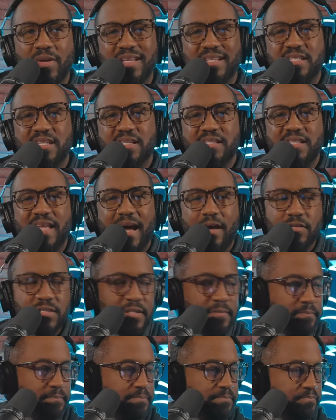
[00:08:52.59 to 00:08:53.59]

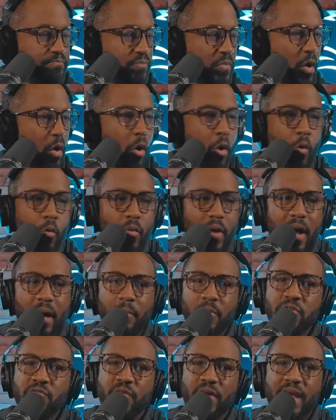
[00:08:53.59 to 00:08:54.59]
26,000. Oh,
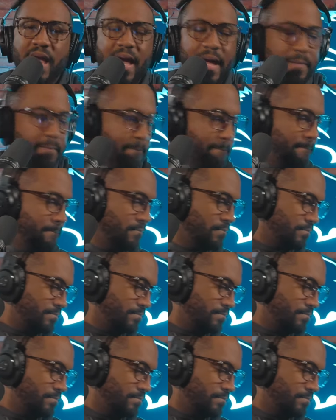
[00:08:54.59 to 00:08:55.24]
I almost forgot.